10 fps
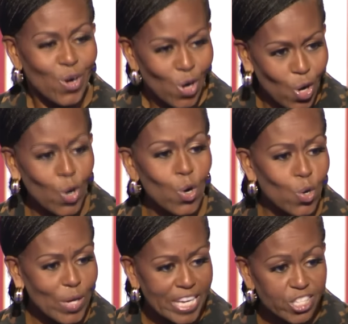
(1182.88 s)
who
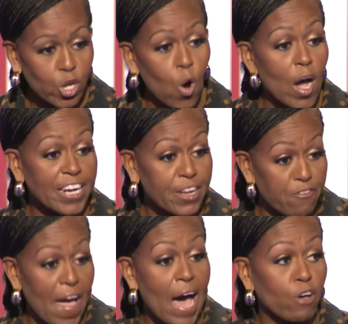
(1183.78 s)
is going to
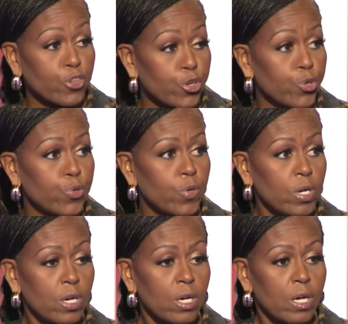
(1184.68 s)
value
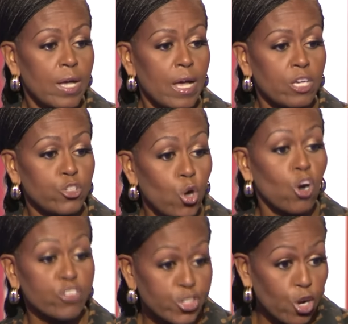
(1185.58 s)

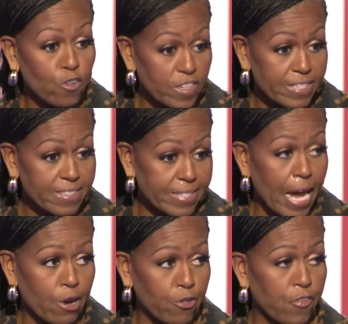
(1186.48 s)
your service and
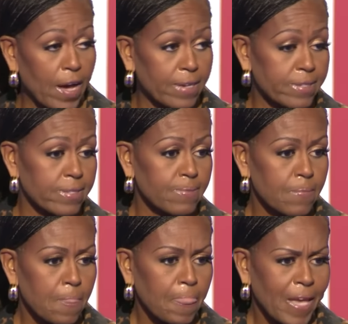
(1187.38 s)
sacrifice?
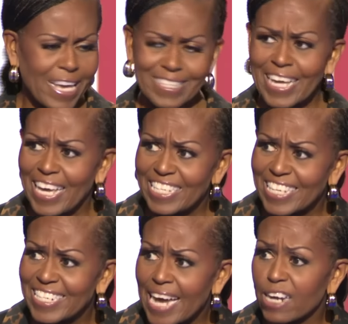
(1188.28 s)
Is it, is
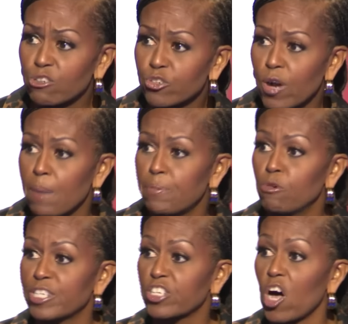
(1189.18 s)
it Donald Trump
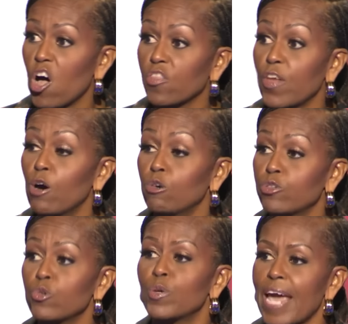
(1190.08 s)
who has called
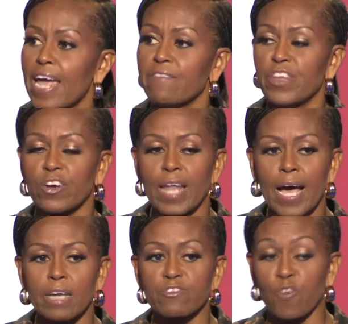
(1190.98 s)
those who gave their
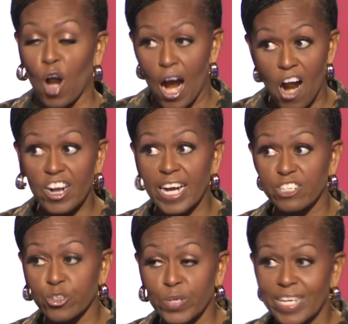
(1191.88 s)
lives for our
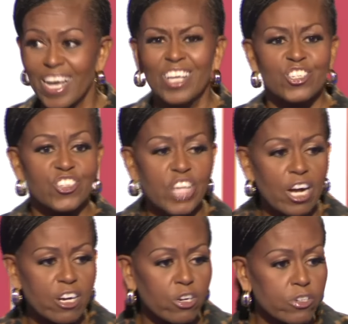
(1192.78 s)
country
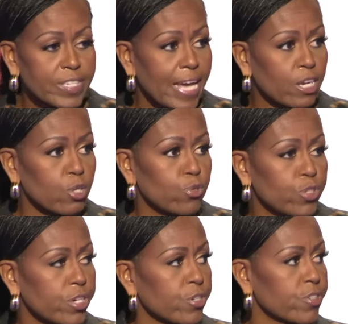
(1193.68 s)
suckers and
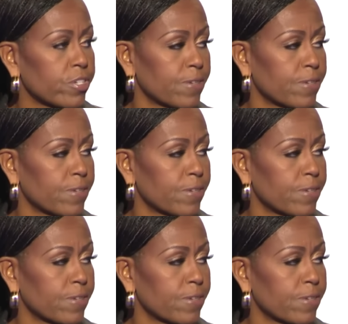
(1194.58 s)
losers?